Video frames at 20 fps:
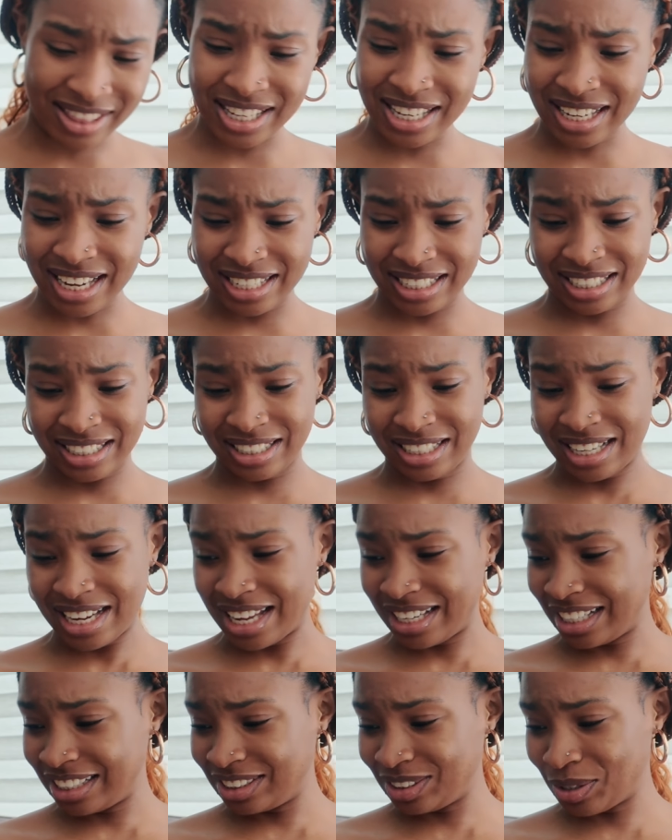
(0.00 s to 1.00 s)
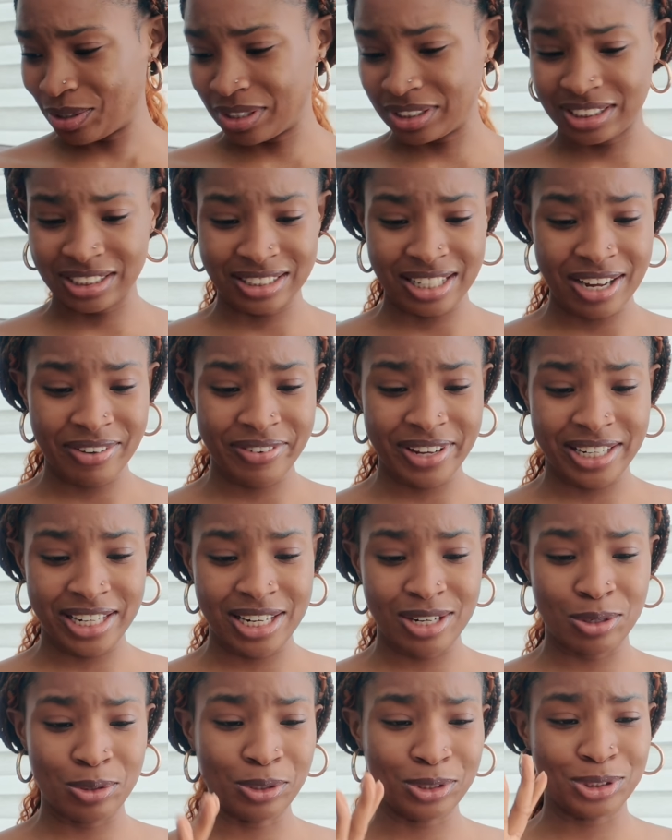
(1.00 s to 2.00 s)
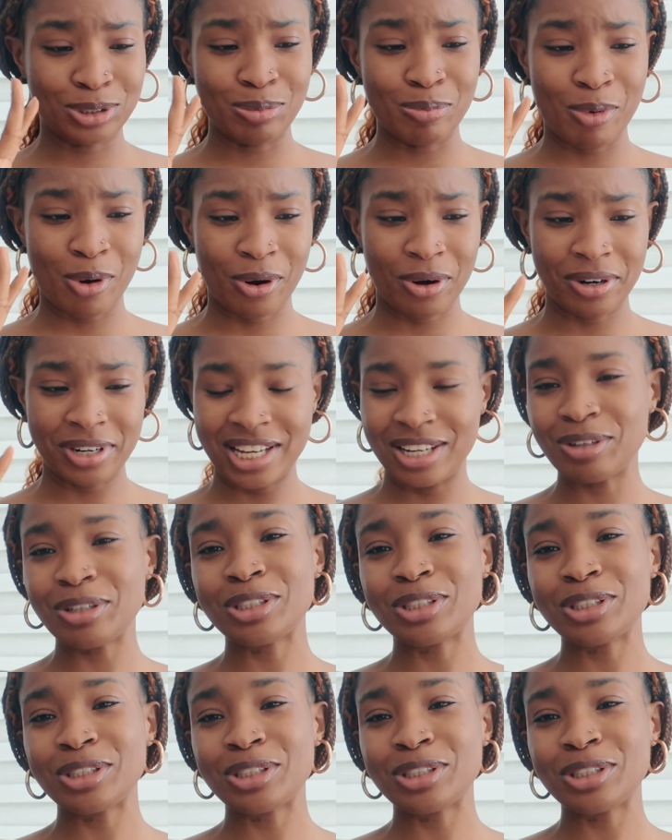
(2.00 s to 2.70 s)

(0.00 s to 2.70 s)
think I did get it because it definitely looked more